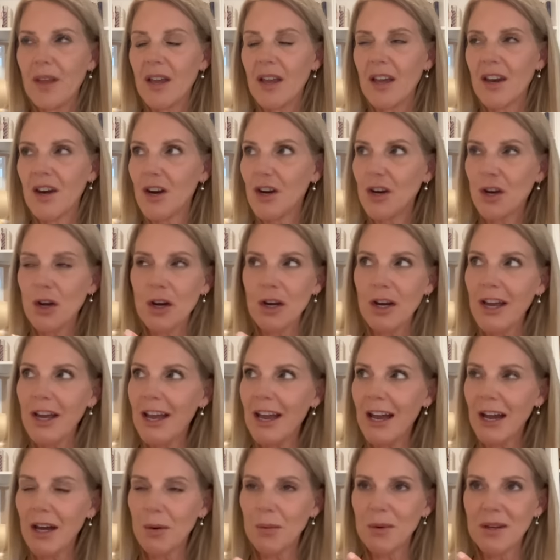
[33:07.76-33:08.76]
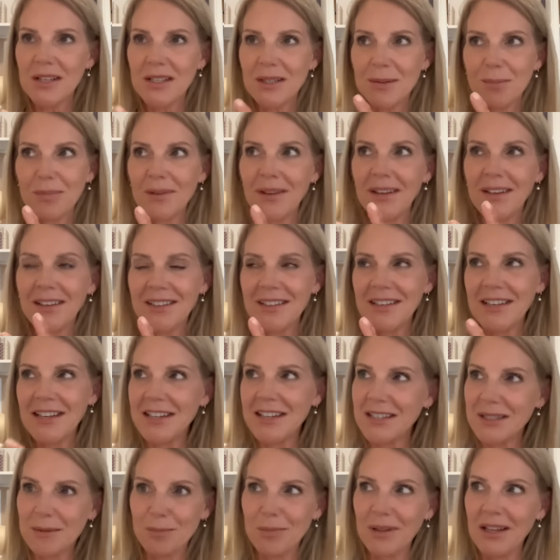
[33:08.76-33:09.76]
And I don't know how to
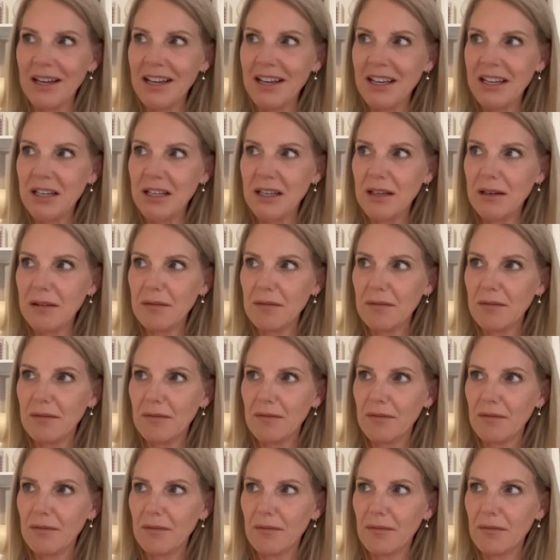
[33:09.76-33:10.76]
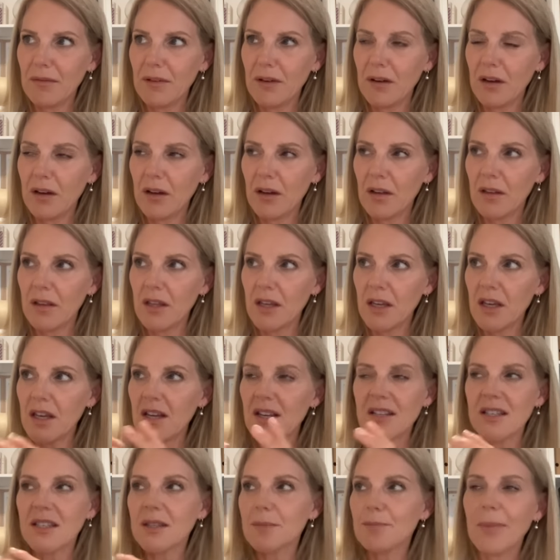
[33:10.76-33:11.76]
explain the
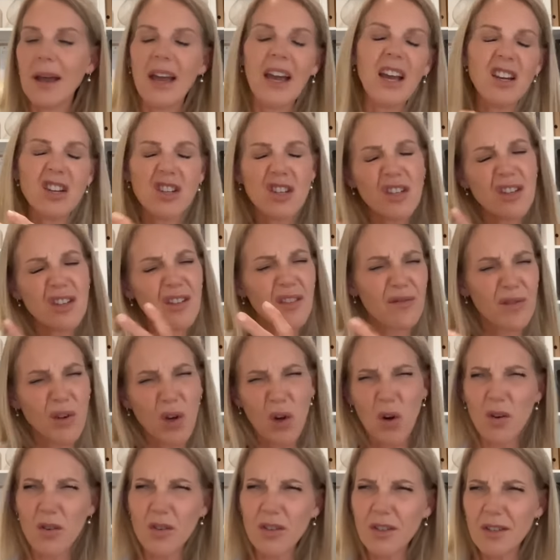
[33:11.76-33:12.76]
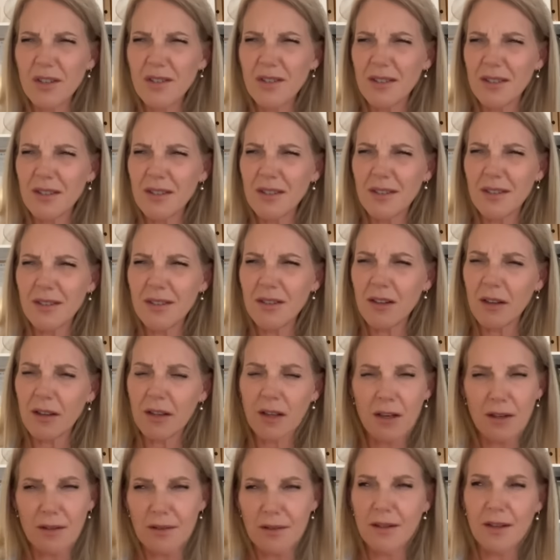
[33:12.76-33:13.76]
expansion of consciousness. I
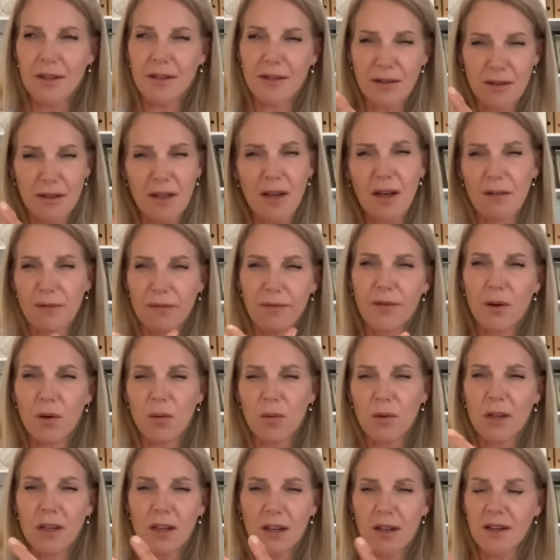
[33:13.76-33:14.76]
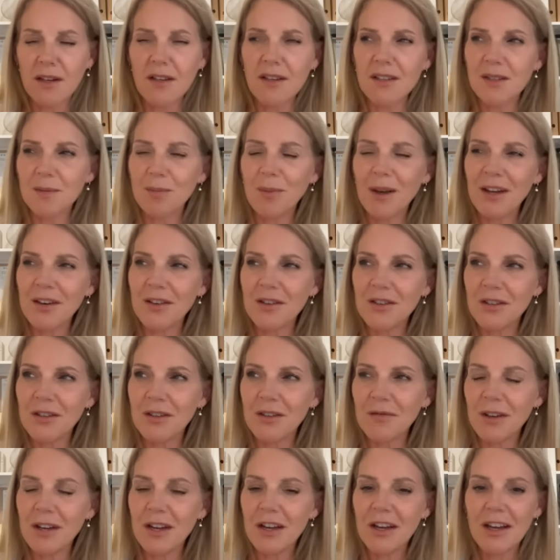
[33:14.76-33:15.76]
guess that's the unfolding and expansion
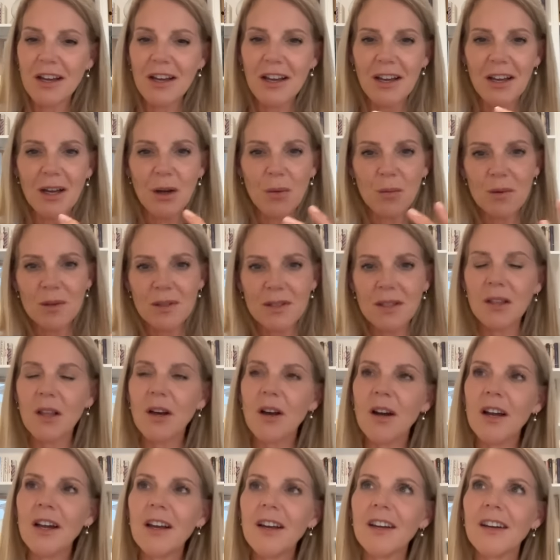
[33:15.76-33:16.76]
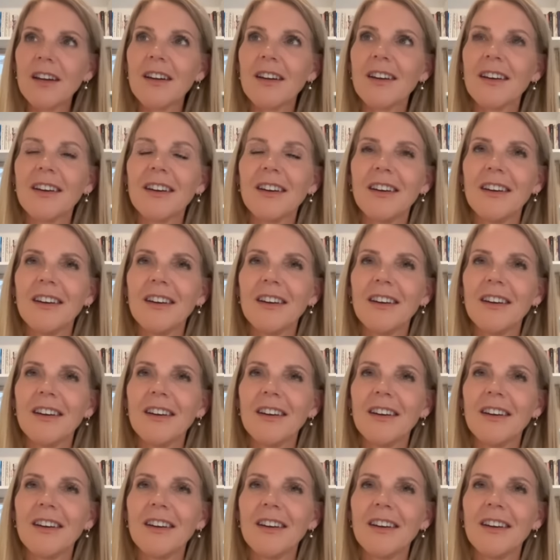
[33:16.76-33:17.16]
of it. Was like,